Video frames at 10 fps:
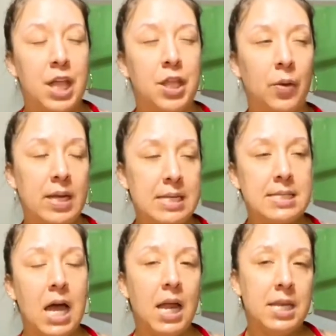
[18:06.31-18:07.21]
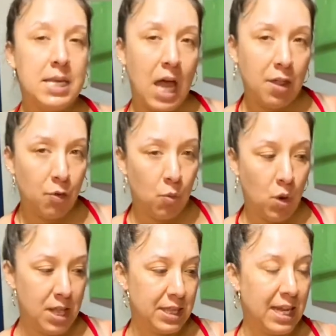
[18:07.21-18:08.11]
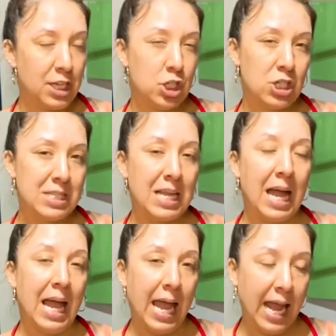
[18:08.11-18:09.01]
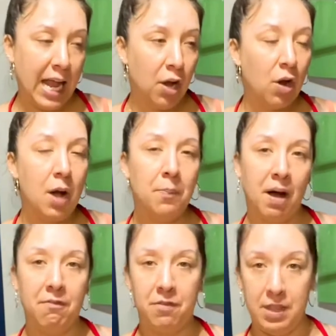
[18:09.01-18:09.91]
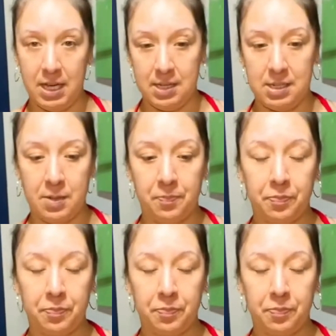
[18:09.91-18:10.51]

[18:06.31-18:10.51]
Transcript: There is another one that is just a hair above this,